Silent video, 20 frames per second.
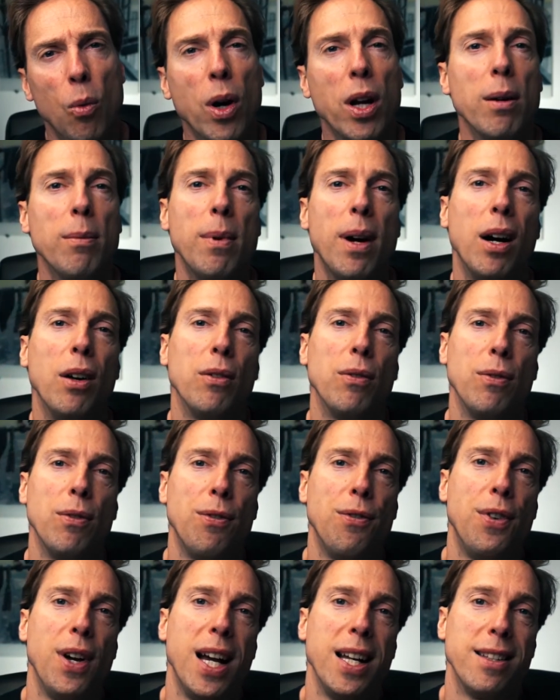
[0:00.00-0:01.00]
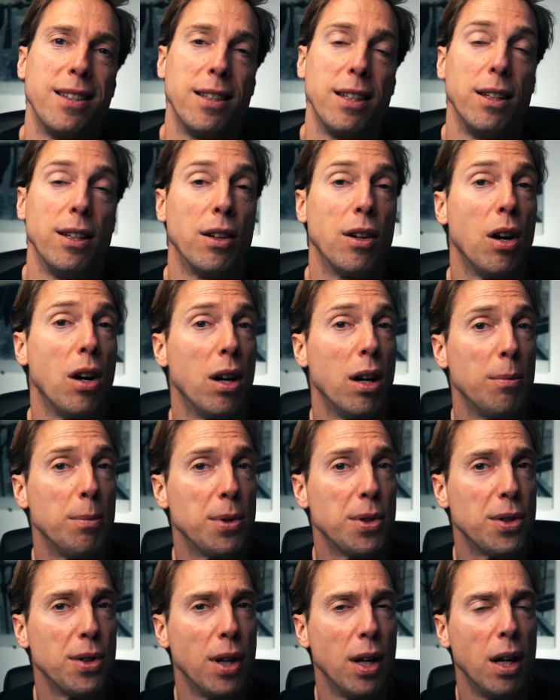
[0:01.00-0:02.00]
about fats and
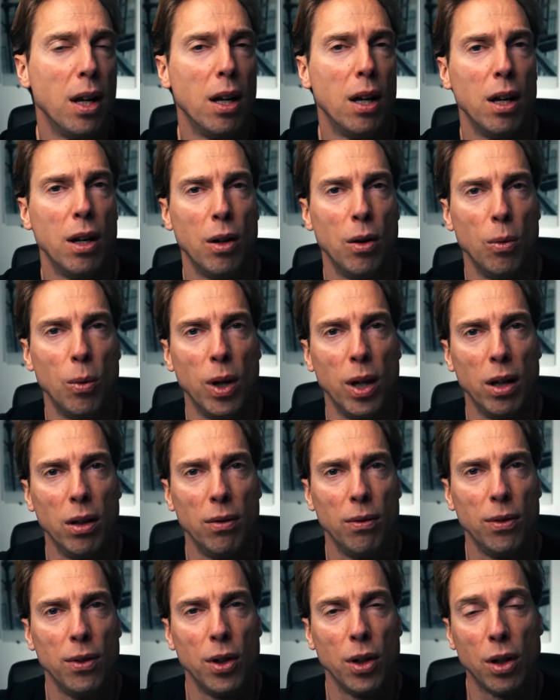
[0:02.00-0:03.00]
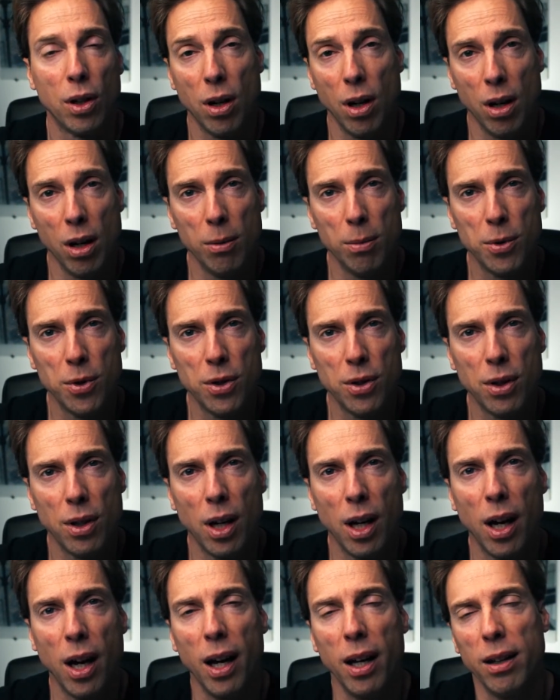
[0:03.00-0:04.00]
carbs? Well, the carbs,
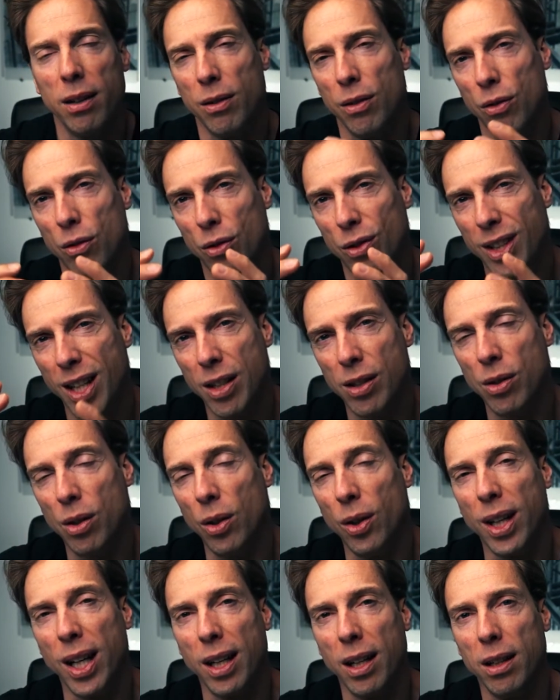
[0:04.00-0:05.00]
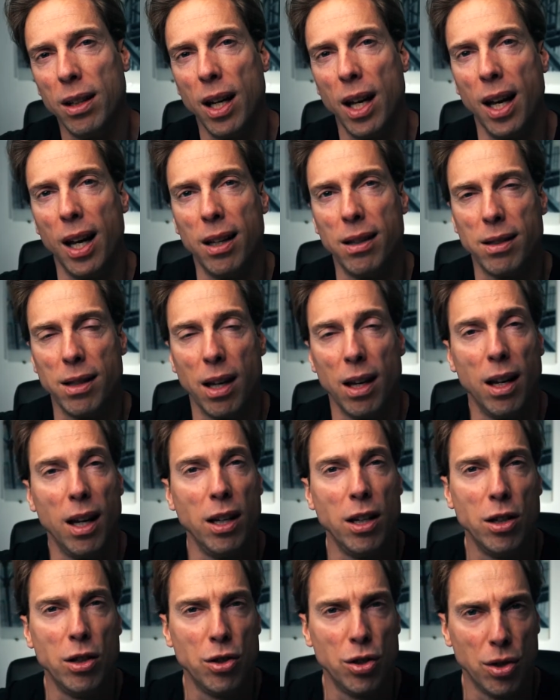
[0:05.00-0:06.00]
I tend to look at it as an
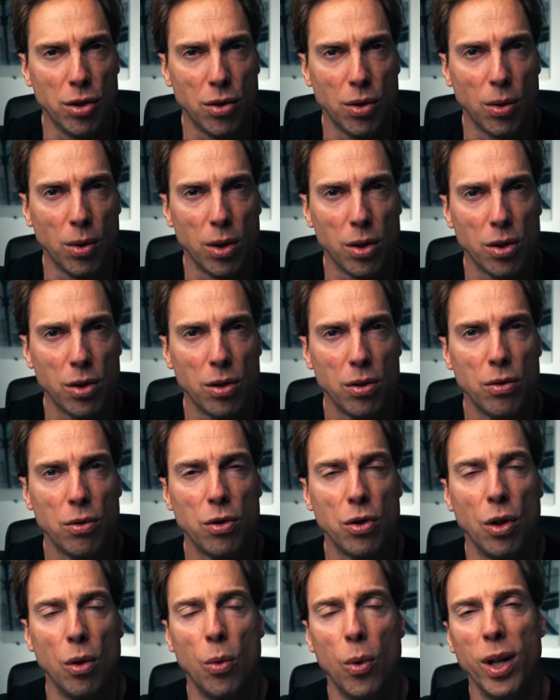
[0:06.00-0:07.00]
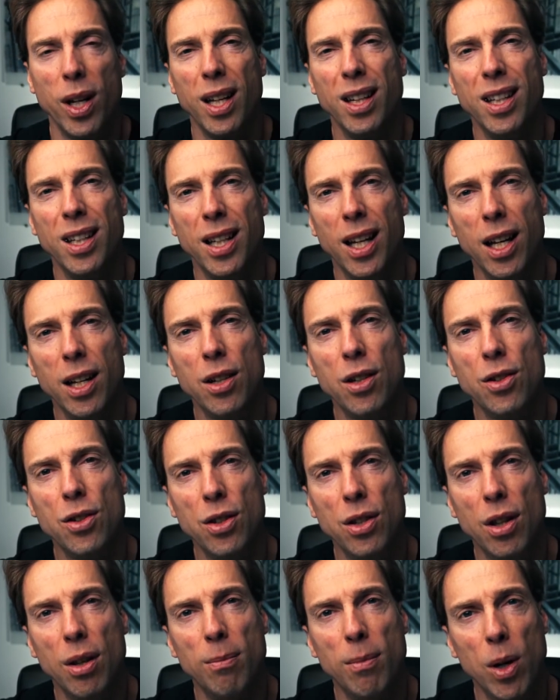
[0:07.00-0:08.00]
energy source. So when I need energy
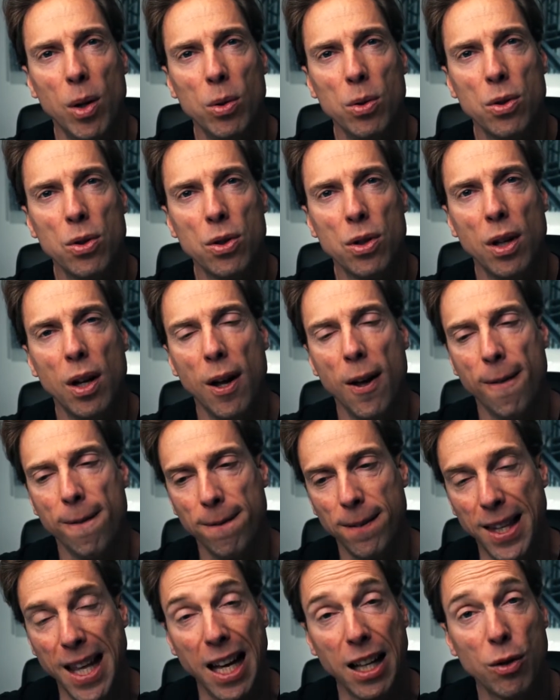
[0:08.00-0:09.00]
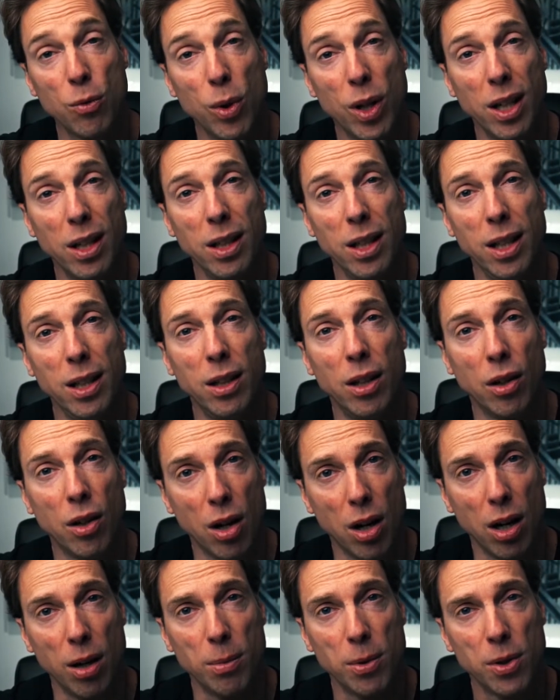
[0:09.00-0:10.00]
the most, that's when I need the
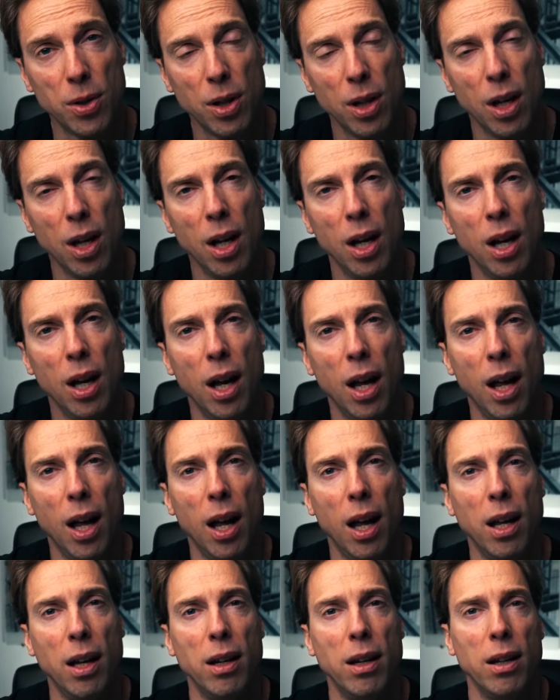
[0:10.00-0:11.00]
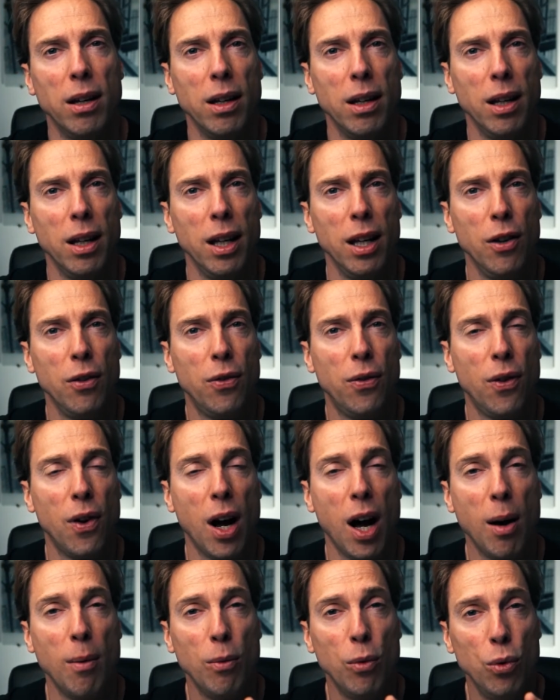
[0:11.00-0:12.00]
carbs. And if
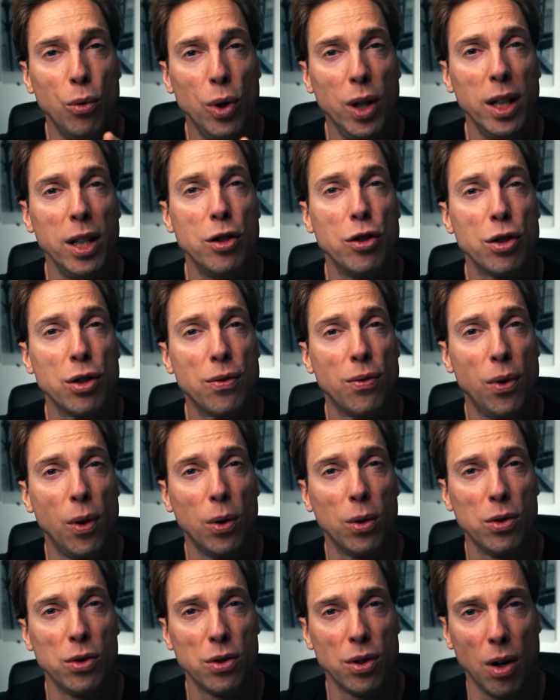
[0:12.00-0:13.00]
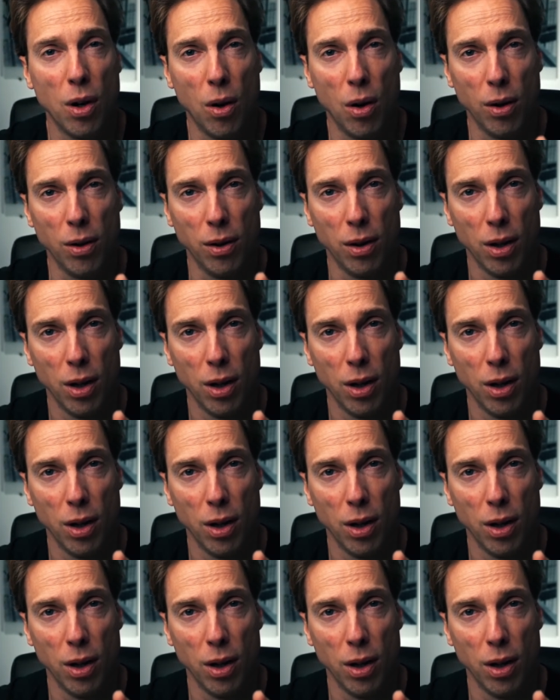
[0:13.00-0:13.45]
I'm really just focused on